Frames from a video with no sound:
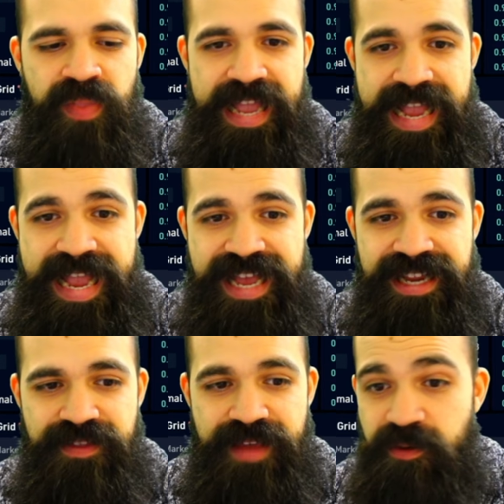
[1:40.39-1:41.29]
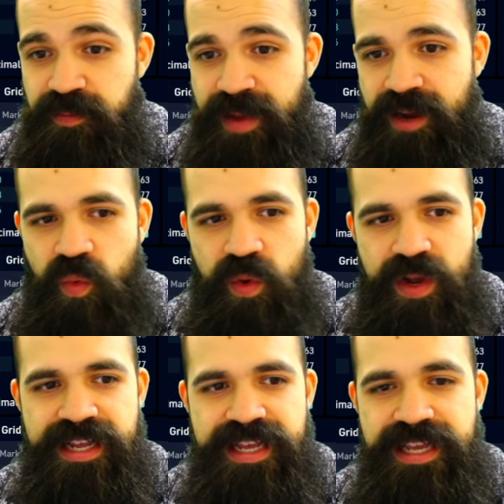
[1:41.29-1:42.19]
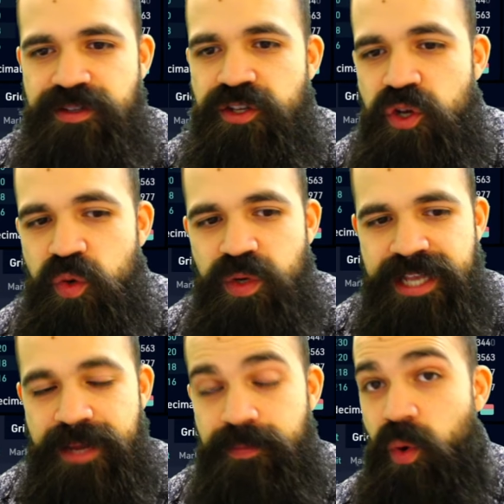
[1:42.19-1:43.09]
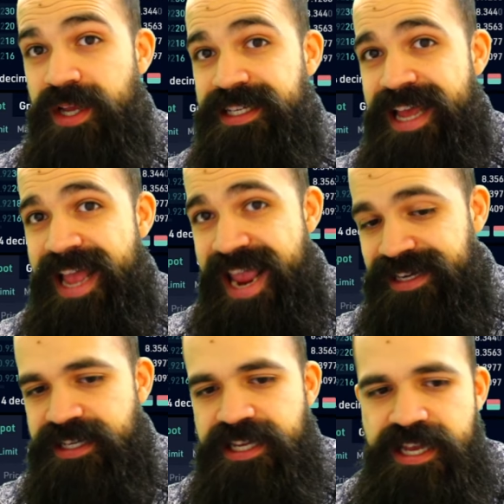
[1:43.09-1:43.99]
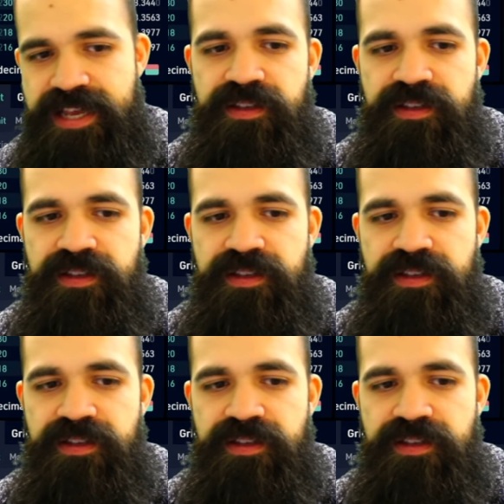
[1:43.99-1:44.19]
and that was back when ETH2 was at 0.8 ETH.